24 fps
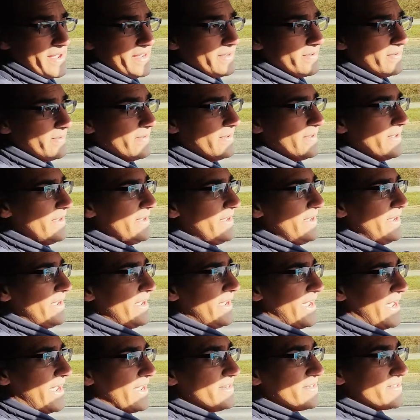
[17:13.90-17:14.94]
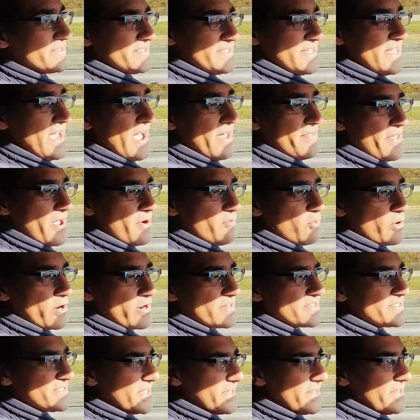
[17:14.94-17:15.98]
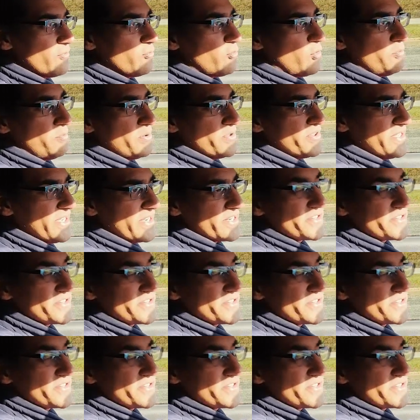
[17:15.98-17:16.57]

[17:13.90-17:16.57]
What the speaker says: mic and see how that works. And then we'll put